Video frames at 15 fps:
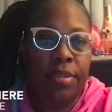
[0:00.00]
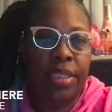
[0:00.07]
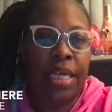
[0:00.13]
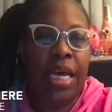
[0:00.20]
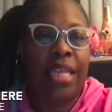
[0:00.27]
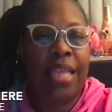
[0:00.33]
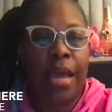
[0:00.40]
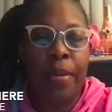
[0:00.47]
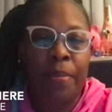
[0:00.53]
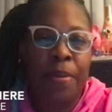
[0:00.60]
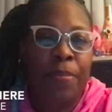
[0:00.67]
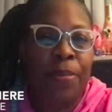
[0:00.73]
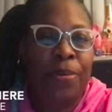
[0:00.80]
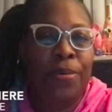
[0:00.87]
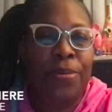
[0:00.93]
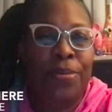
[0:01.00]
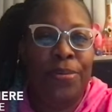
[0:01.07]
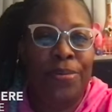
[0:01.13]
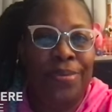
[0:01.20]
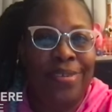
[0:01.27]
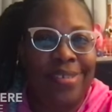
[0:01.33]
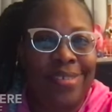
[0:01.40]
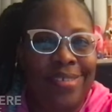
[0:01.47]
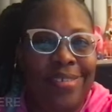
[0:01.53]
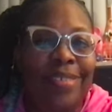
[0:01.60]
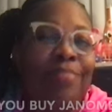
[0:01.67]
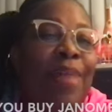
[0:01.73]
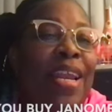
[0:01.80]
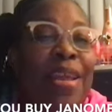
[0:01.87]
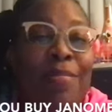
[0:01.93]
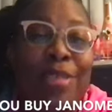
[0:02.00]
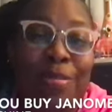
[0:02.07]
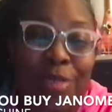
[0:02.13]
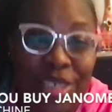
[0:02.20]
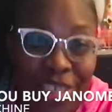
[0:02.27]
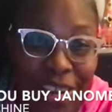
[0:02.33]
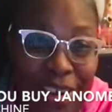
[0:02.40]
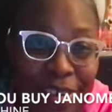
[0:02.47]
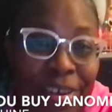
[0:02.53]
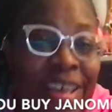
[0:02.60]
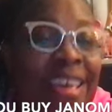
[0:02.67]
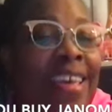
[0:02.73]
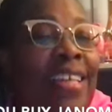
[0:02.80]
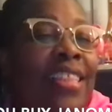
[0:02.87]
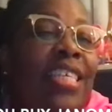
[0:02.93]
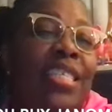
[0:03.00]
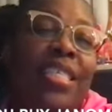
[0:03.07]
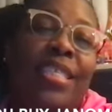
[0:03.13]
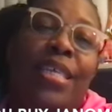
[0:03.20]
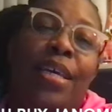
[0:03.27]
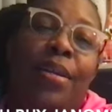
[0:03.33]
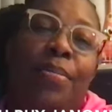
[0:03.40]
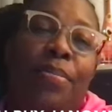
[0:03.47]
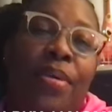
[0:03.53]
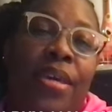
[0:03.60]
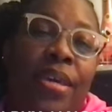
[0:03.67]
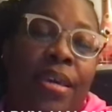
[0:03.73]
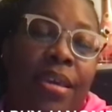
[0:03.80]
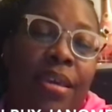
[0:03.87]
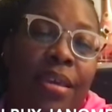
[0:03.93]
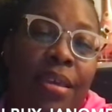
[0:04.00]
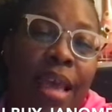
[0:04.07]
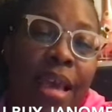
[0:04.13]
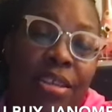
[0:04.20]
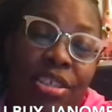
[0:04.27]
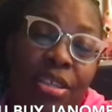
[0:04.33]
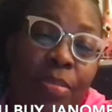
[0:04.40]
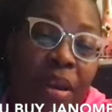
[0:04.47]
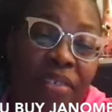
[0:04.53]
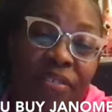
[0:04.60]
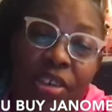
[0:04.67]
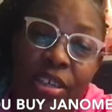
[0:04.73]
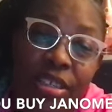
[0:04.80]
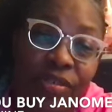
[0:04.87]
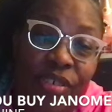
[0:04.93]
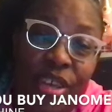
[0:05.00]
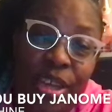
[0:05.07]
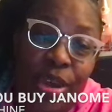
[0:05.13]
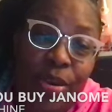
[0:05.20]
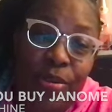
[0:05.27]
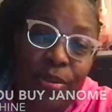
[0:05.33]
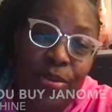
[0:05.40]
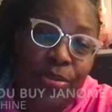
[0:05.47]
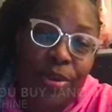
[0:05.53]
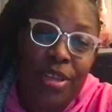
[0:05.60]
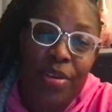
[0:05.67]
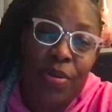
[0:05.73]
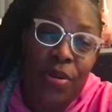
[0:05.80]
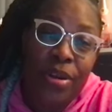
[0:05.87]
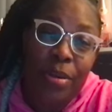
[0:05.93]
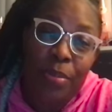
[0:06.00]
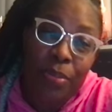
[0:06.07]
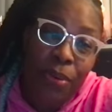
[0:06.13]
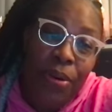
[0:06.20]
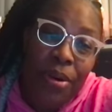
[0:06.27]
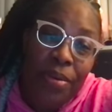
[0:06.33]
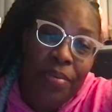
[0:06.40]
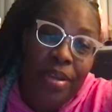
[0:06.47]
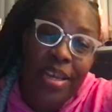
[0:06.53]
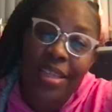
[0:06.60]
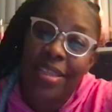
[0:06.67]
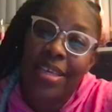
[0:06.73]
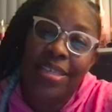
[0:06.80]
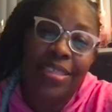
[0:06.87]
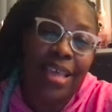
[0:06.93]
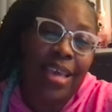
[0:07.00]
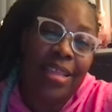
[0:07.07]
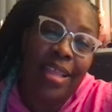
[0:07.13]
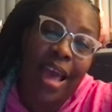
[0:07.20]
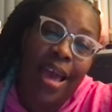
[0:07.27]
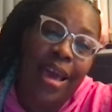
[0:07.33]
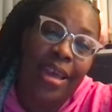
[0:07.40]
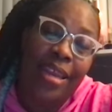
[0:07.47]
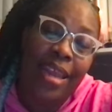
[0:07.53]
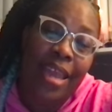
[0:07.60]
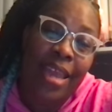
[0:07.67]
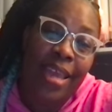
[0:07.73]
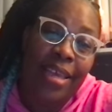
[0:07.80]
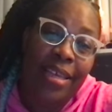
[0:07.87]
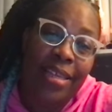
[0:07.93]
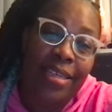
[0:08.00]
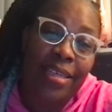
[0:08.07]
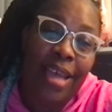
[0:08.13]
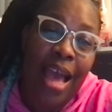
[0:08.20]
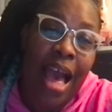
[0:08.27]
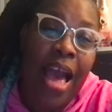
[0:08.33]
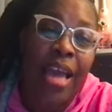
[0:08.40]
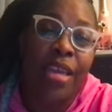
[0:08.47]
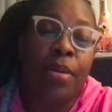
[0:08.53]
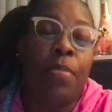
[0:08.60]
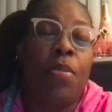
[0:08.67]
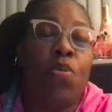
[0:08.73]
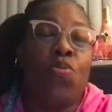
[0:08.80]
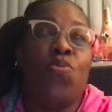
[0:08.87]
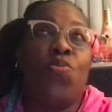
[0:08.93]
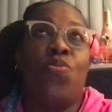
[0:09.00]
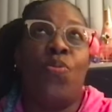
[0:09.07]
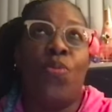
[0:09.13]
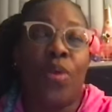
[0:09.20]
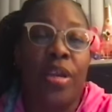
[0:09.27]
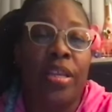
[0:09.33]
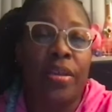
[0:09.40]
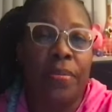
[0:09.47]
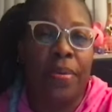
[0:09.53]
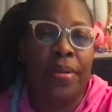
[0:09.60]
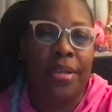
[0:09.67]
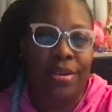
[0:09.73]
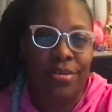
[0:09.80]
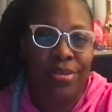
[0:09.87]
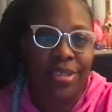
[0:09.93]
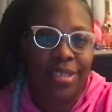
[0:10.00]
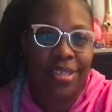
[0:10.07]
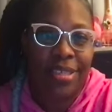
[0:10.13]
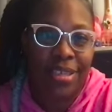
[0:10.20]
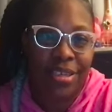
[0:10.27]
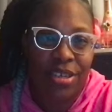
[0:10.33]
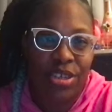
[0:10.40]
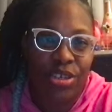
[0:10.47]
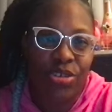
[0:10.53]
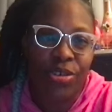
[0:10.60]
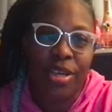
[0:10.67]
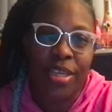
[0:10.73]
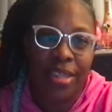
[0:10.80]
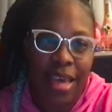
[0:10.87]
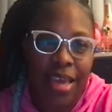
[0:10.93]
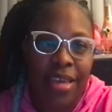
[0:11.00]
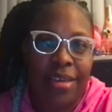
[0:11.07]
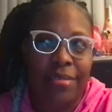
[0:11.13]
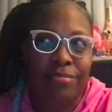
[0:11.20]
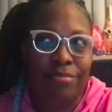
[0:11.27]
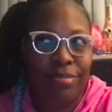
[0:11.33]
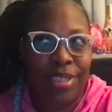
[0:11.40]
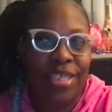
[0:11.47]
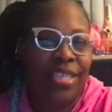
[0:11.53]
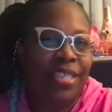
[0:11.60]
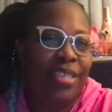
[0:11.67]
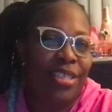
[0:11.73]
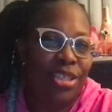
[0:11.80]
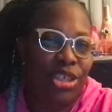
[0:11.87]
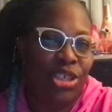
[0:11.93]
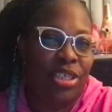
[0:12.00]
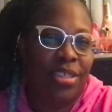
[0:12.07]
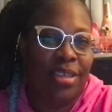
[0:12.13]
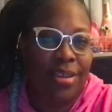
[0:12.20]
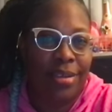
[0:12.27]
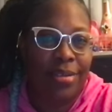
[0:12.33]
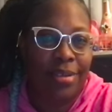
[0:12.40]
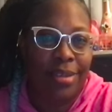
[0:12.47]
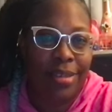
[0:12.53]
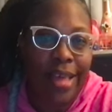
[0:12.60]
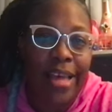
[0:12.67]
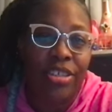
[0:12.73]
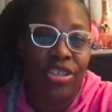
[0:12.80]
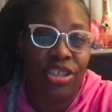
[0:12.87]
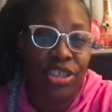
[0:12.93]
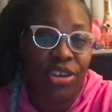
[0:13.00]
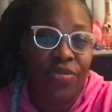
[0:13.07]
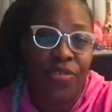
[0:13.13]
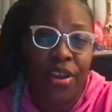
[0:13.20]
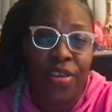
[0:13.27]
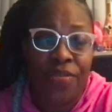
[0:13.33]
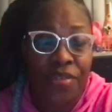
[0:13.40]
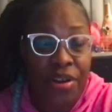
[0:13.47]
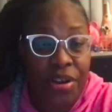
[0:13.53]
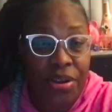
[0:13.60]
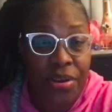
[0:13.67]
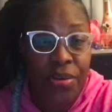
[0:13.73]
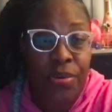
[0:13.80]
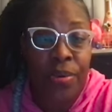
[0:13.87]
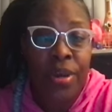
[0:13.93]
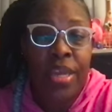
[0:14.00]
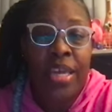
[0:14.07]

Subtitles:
A lot of people, my name is Michelle. This is going to be actually my first video doing on embroidery and things like that. And I am really, really new to this industry, like since just the ending of last year. Very, very new.